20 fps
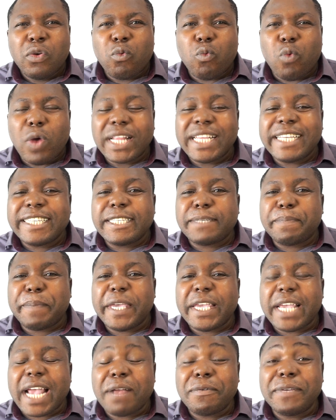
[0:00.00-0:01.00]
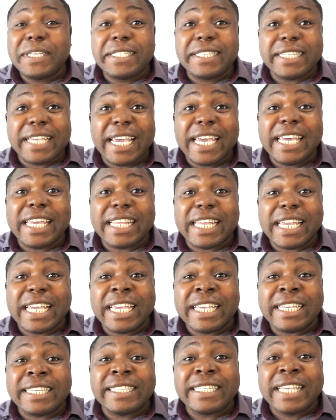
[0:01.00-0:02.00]
What the speaker is saying
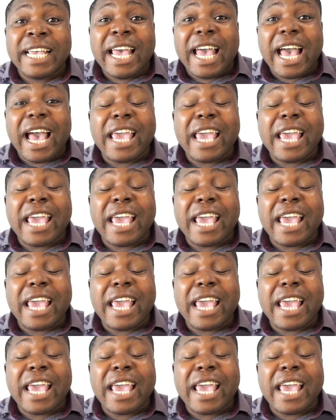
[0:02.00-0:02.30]
is,